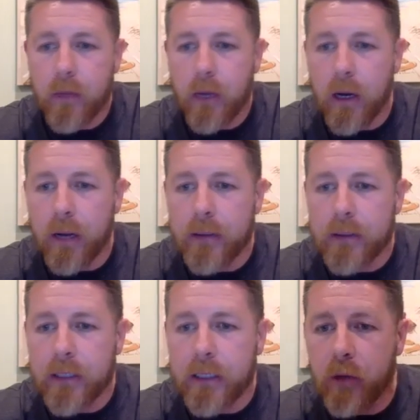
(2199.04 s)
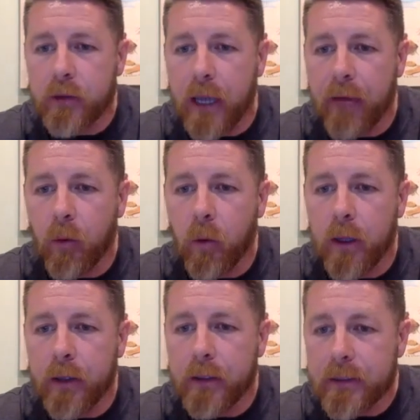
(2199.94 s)
All right, this is going to go to
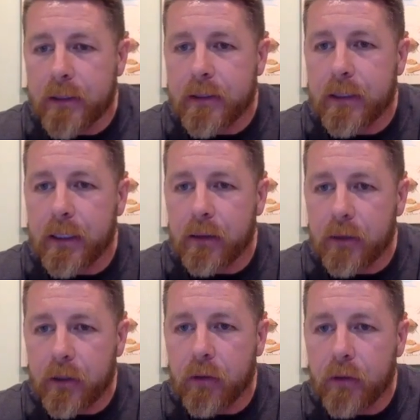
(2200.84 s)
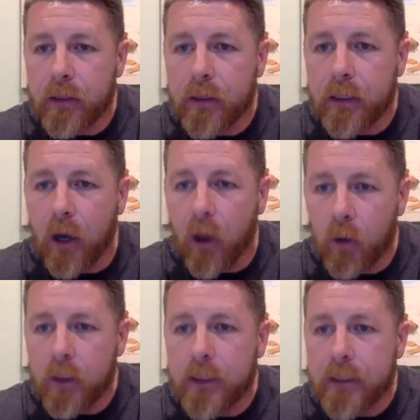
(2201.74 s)
everyone. This is literally the
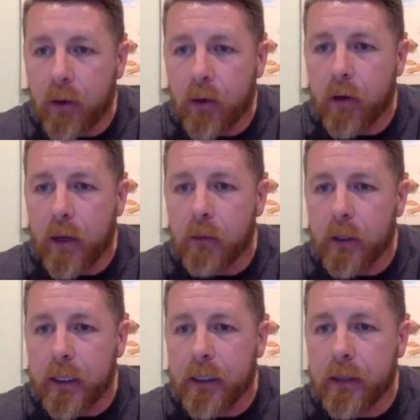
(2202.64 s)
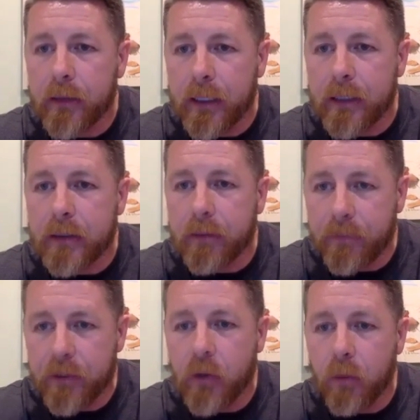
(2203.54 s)
only Telegram link that is
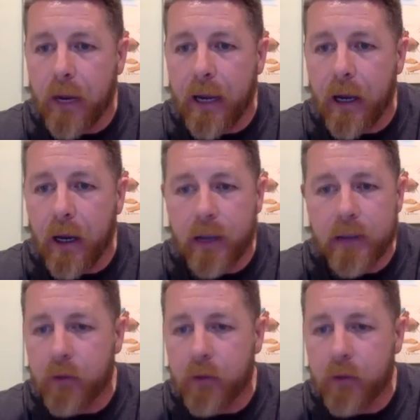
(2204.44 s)
official by us.